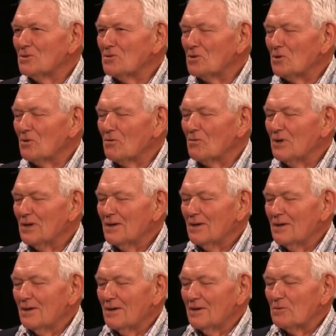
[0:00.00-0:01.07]
So
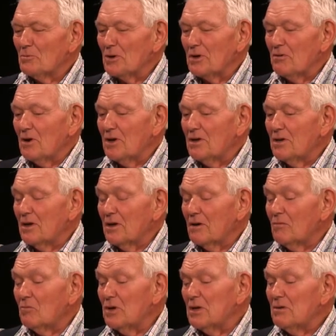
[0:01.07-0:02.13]
it's been a great thing.
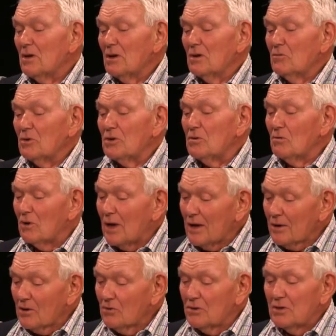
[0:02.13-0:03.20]
And we do a lot
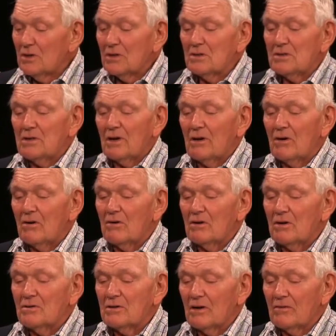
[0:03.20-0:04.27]
of good things at
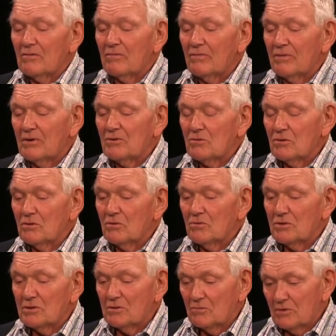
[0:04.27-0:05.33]
Heritage. I've
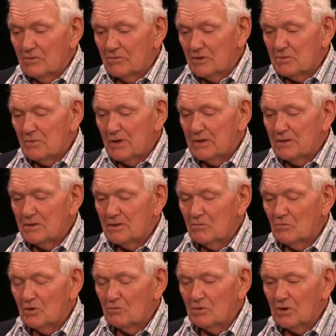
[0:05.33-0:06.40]
introduced and we've expanded somewhat. We